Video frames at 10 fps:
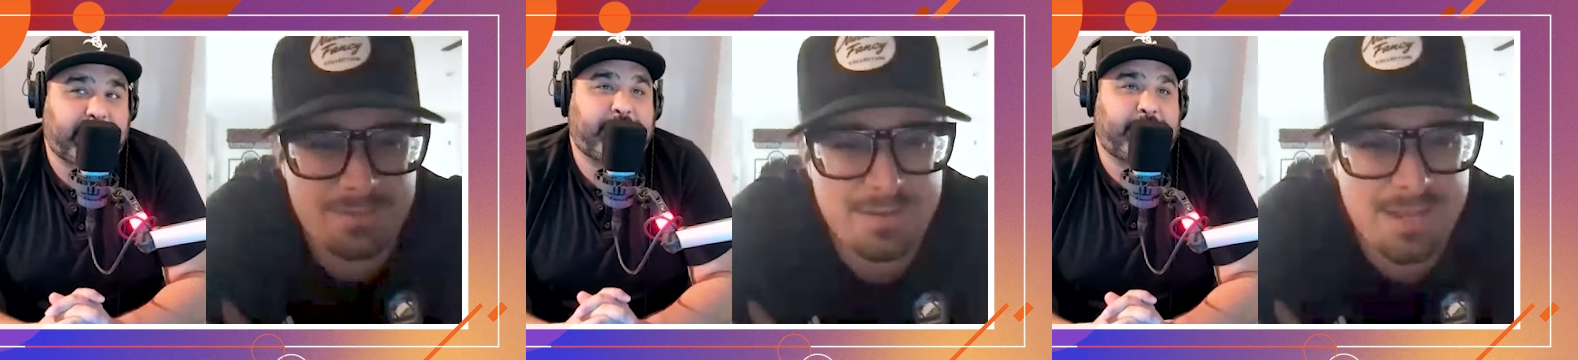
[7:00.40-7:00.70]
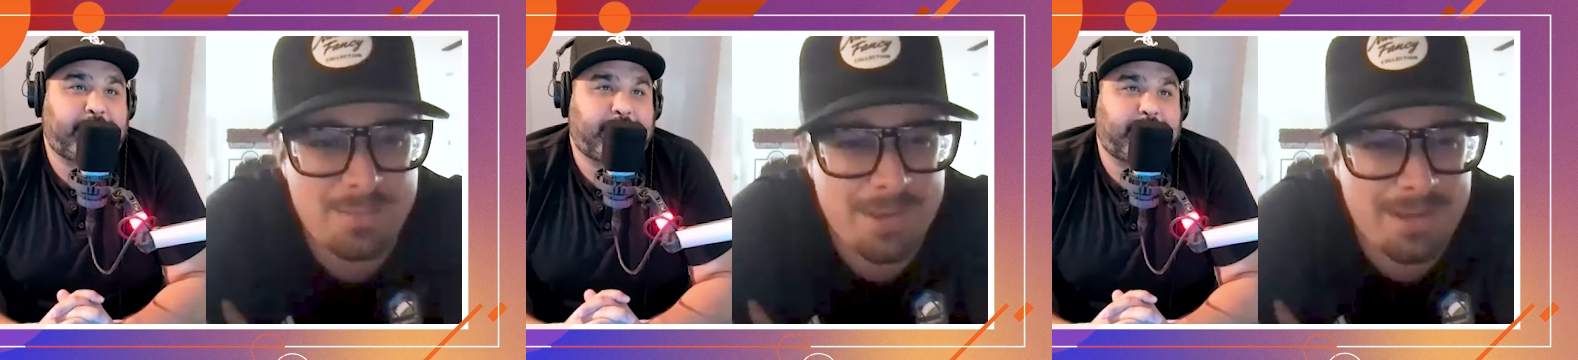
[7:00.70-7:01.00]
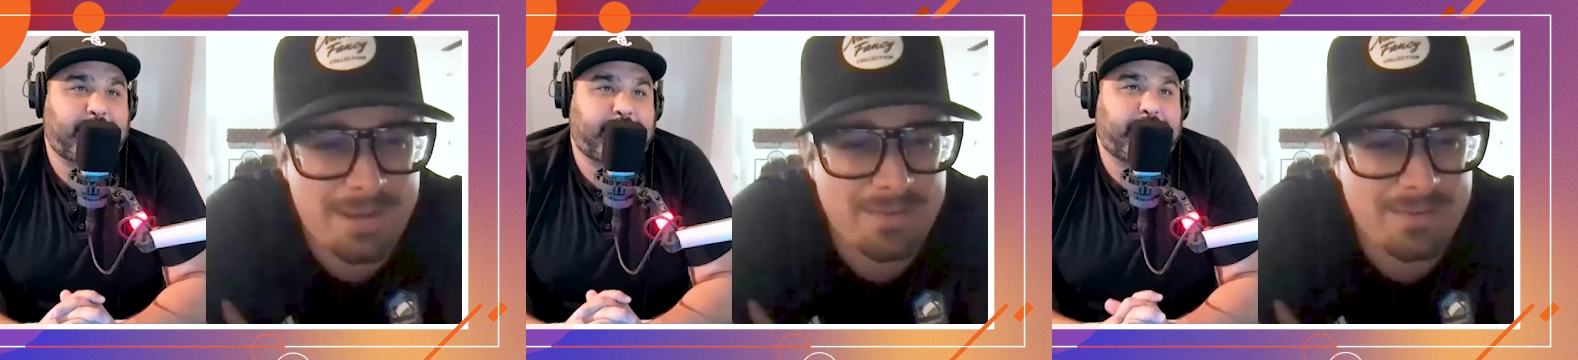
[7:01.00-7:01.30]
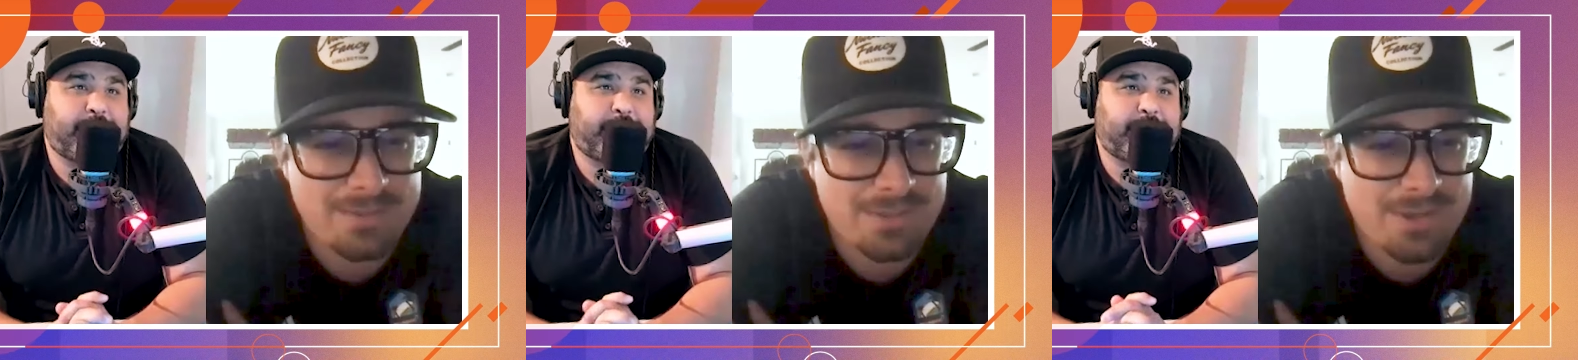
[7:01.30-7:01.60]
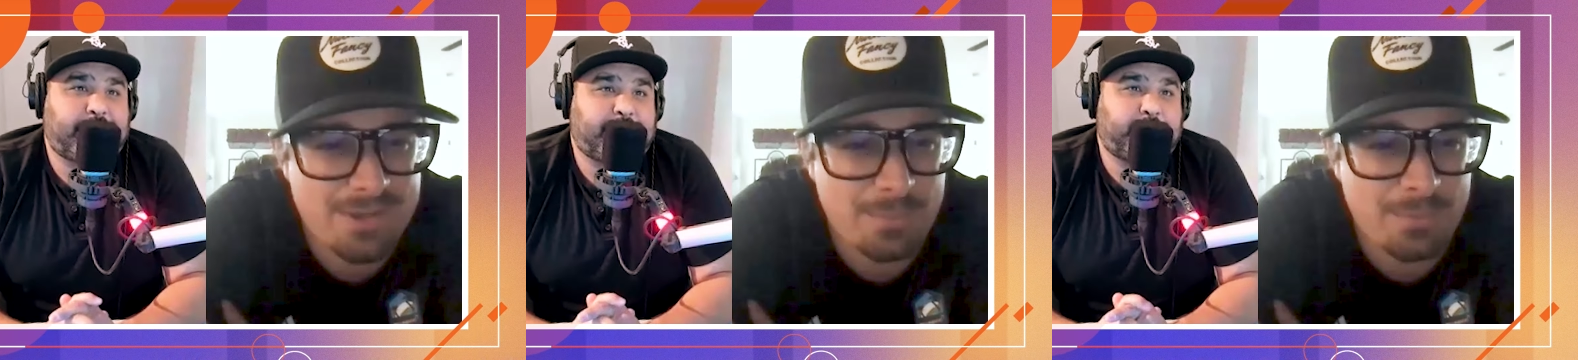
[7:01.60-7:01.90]
Speaker 1: Yeah, man, and there's a
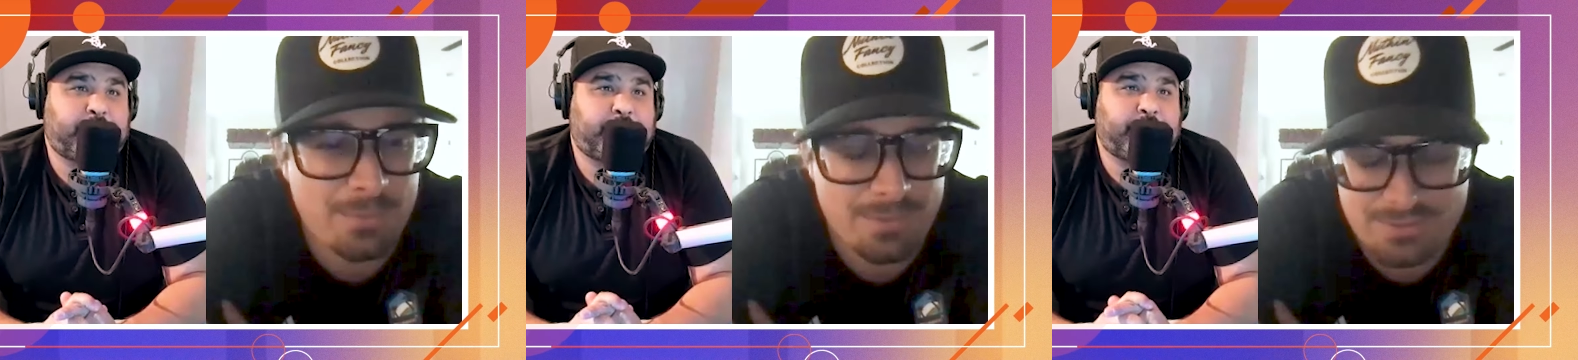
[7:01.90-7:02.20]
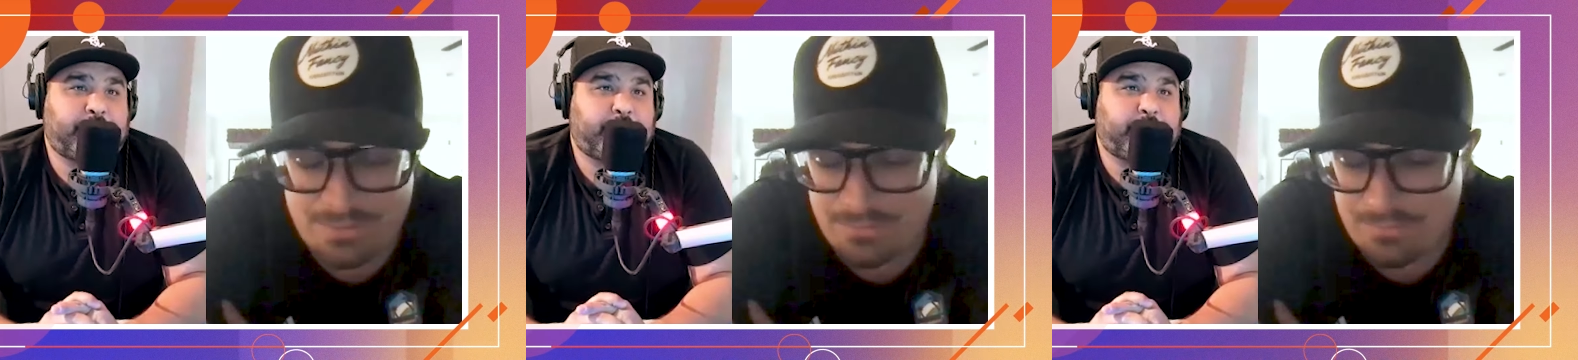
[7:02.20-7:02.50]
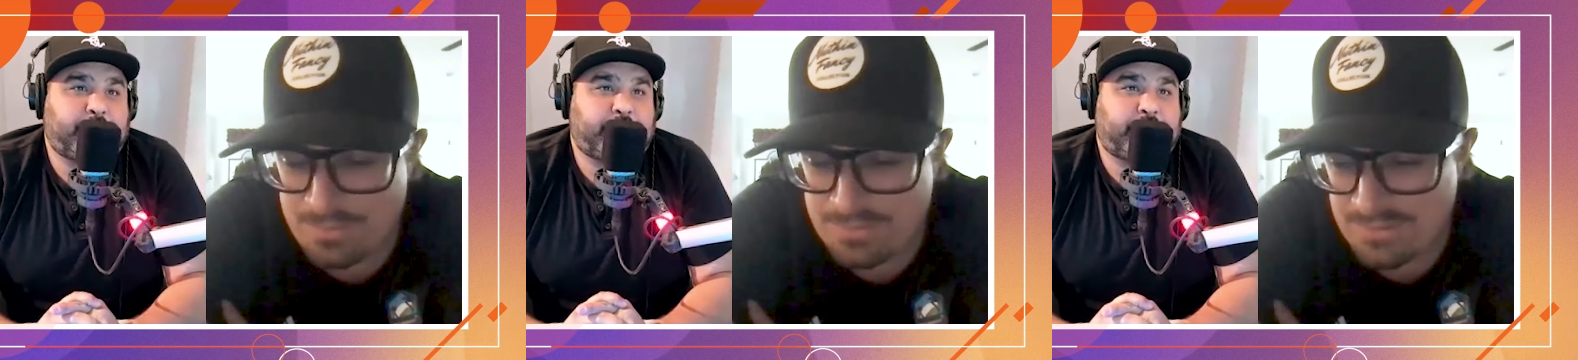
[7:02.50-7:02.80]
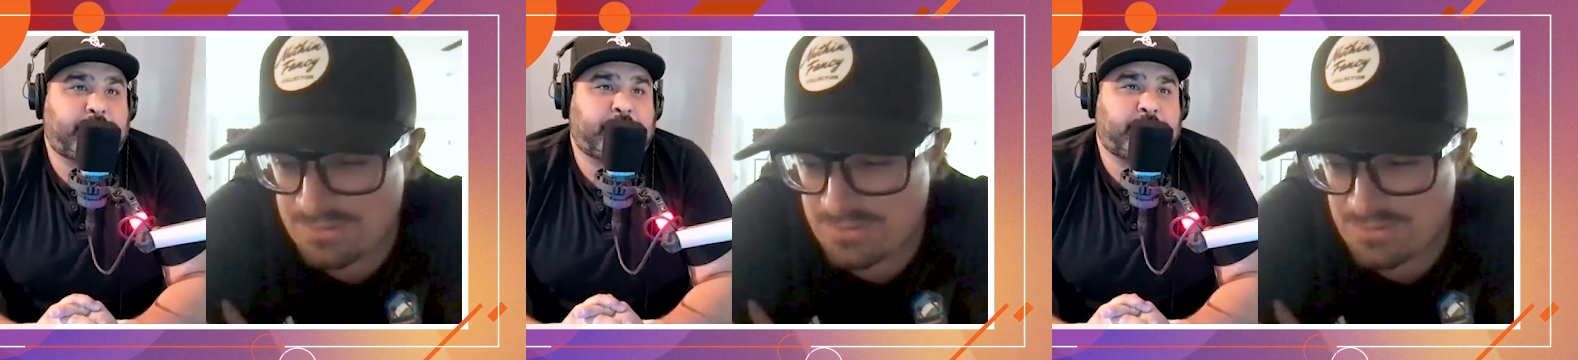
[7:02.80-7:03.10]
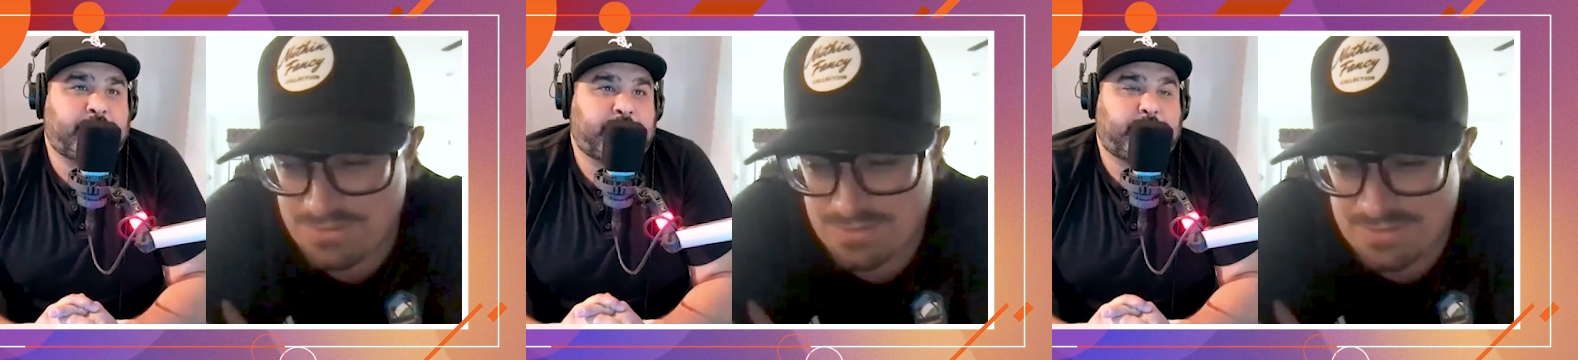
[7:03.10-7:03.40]
couple on here, so
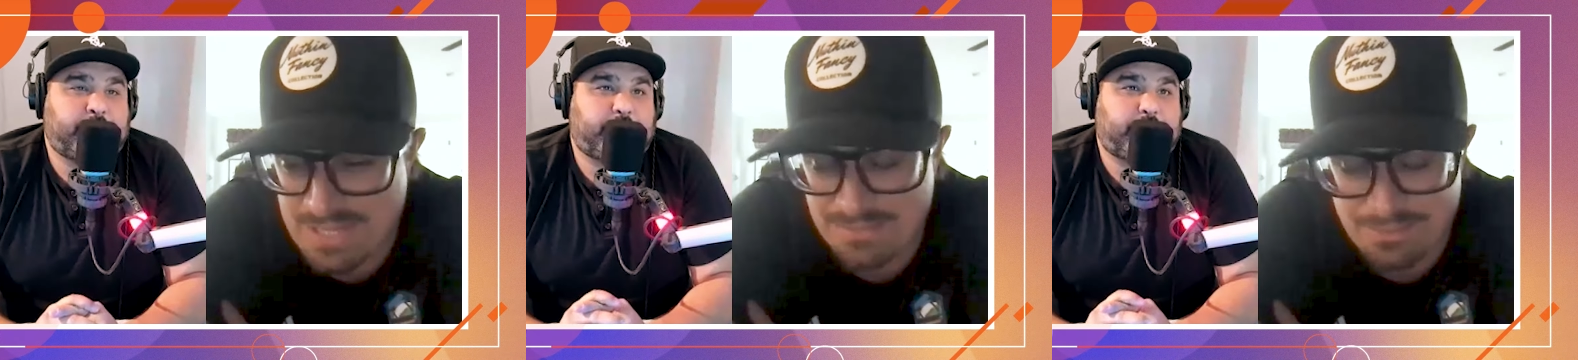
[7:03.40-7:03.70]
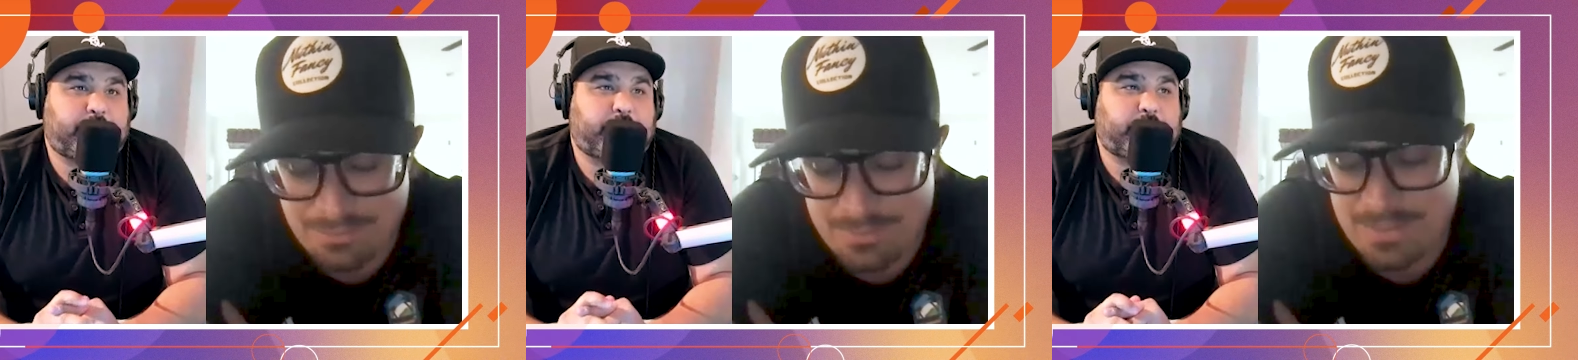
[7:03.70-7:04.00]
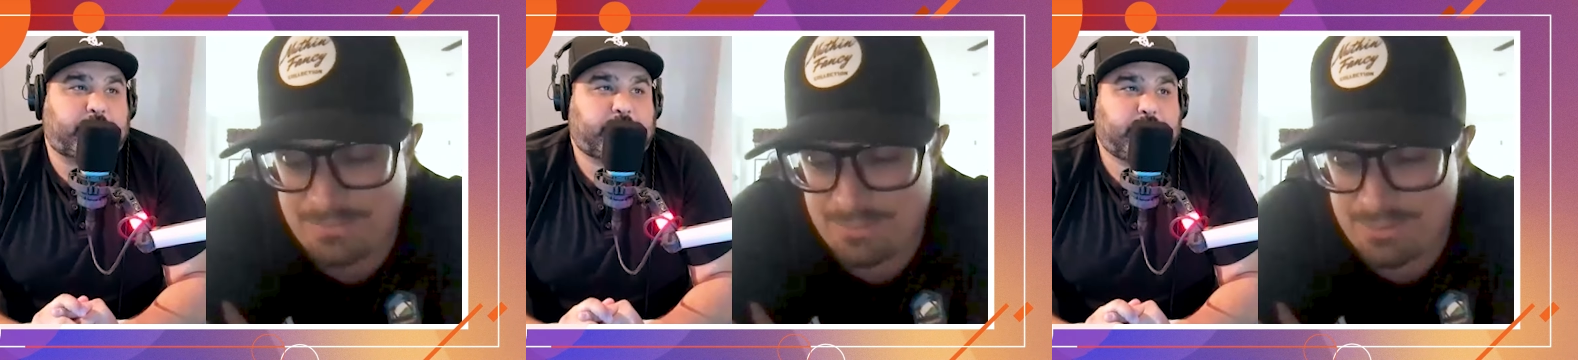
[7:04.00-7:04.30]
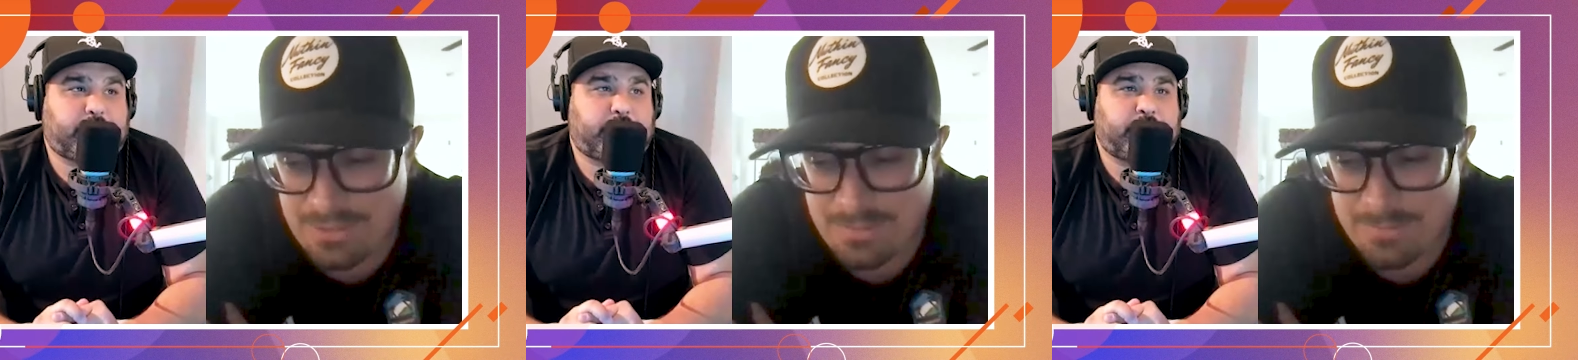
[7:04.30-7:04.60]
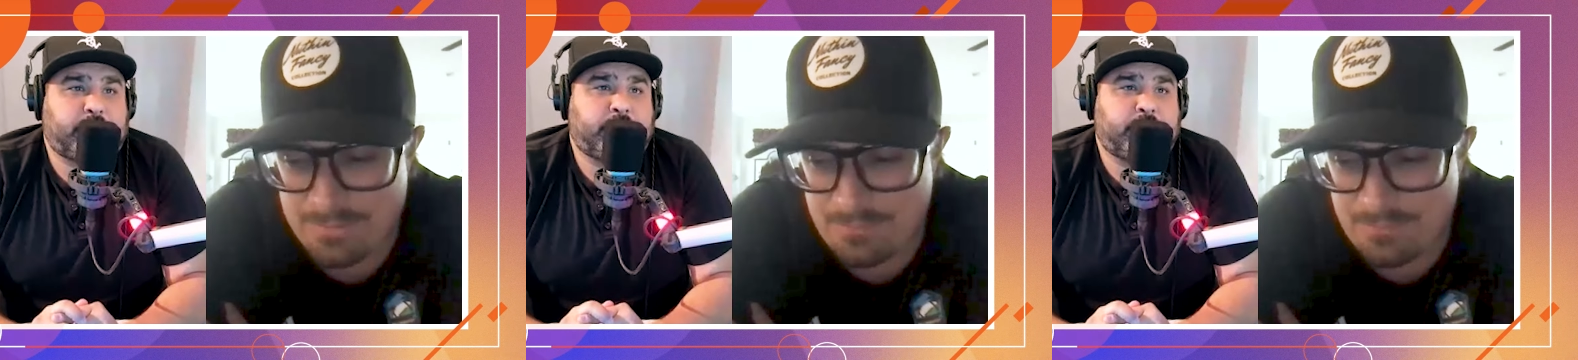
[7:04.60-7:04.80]
it's got a little bit of everything. I mean,